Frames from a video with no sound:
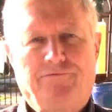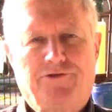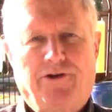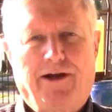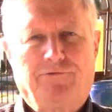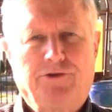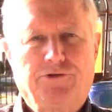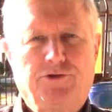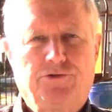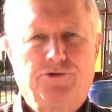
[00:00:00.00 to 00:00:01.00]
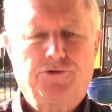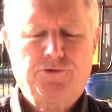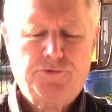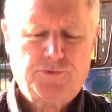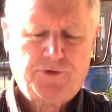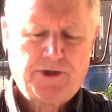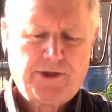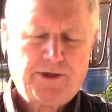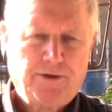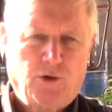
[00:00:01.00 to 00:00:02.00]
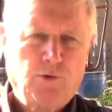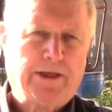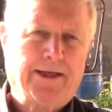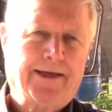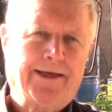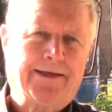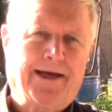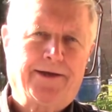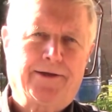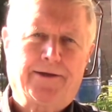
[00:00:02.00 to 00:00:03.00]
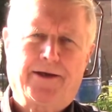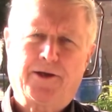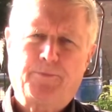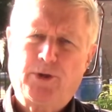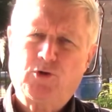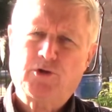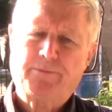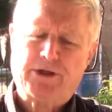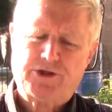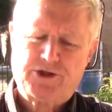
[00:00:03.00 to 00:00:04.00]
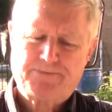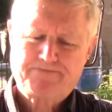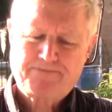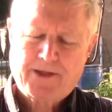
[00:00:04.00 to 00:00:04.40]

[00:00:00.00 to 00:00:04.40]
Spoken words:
traveled to the Holy Land on a pilgrimage.